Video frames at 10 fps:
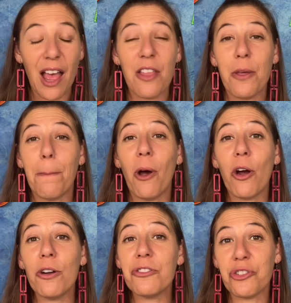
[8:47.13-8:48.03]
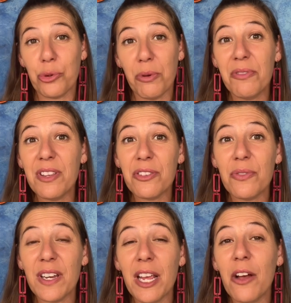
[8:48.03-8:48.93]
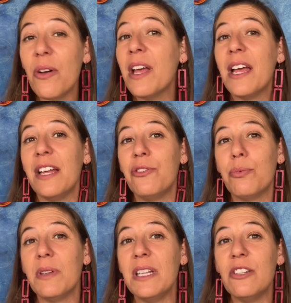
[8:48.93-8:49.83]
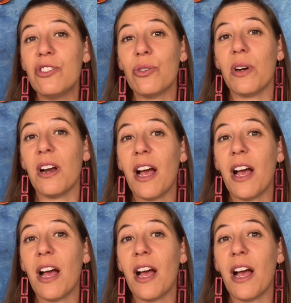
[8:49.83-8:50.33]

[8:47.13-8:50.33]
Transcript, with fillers: The part two of this video is really short.